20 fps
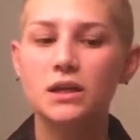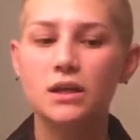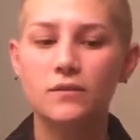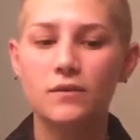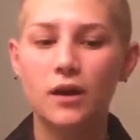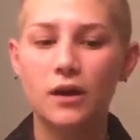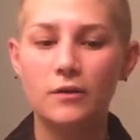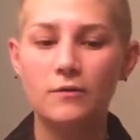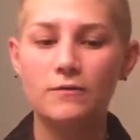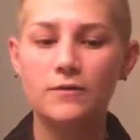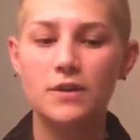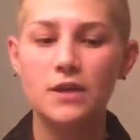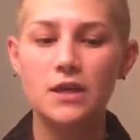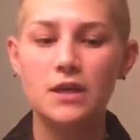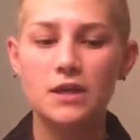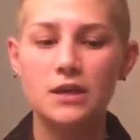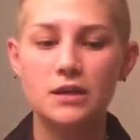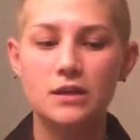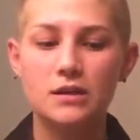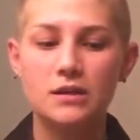Of
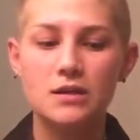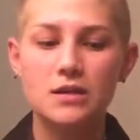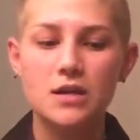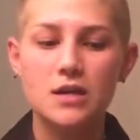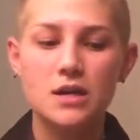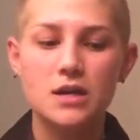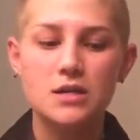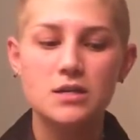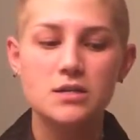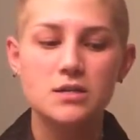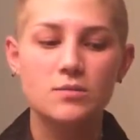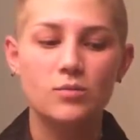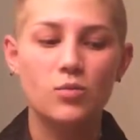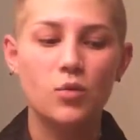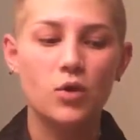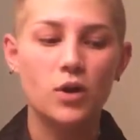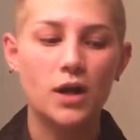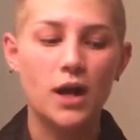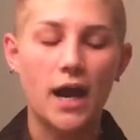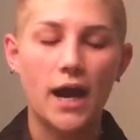the
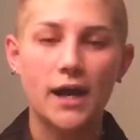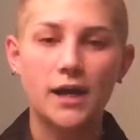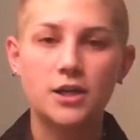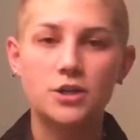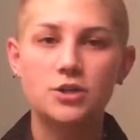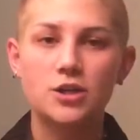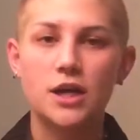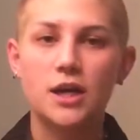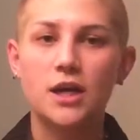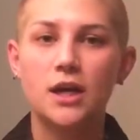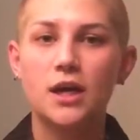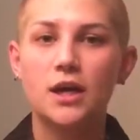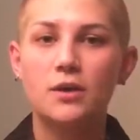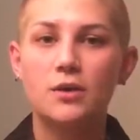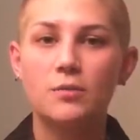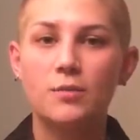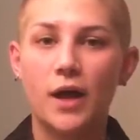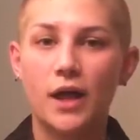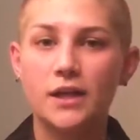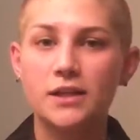more hydrating or
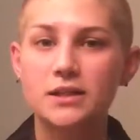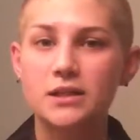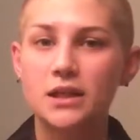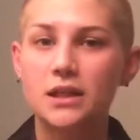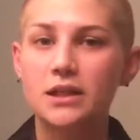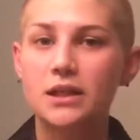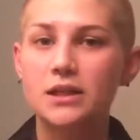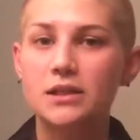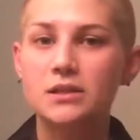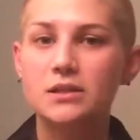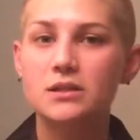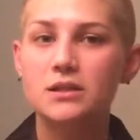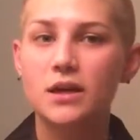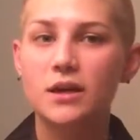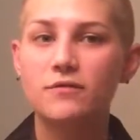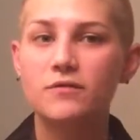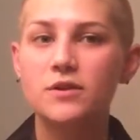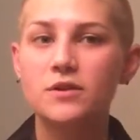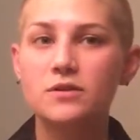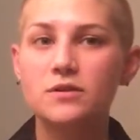balancing cleansers
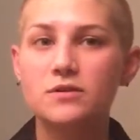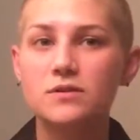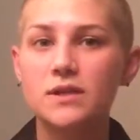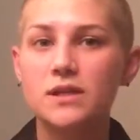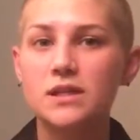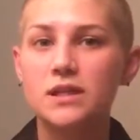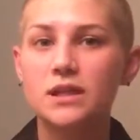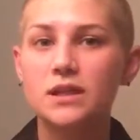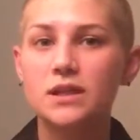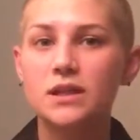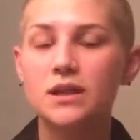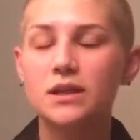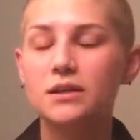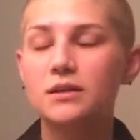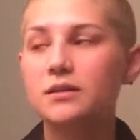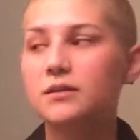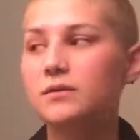I've used recently.